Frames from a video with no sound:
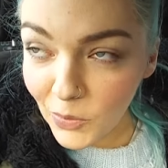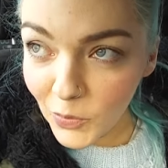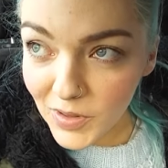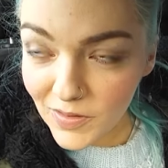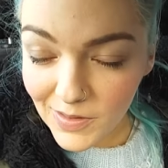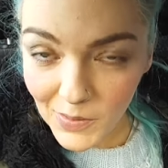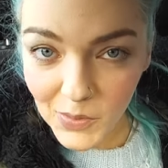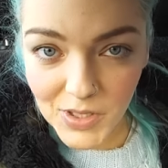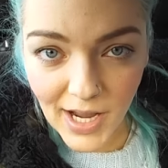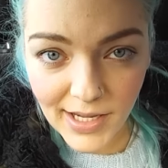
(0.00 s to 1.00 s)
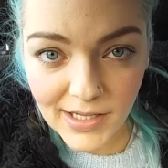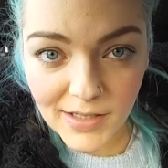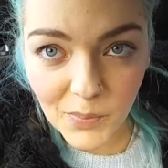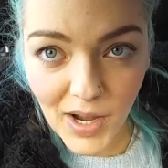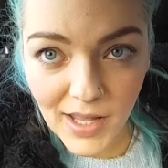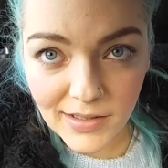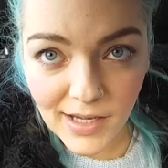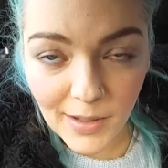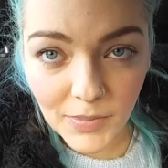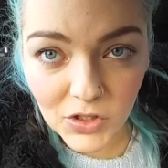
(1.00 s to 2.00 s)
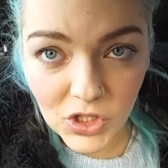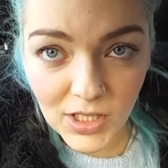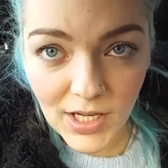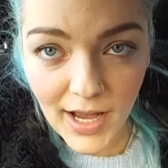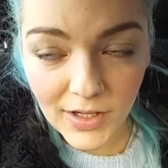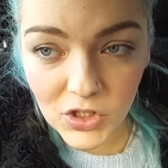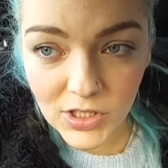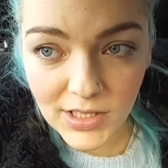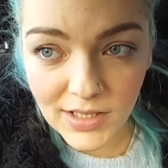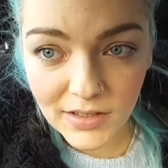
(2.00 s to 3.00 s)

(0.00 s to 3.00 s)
will be so tired by the time that she actually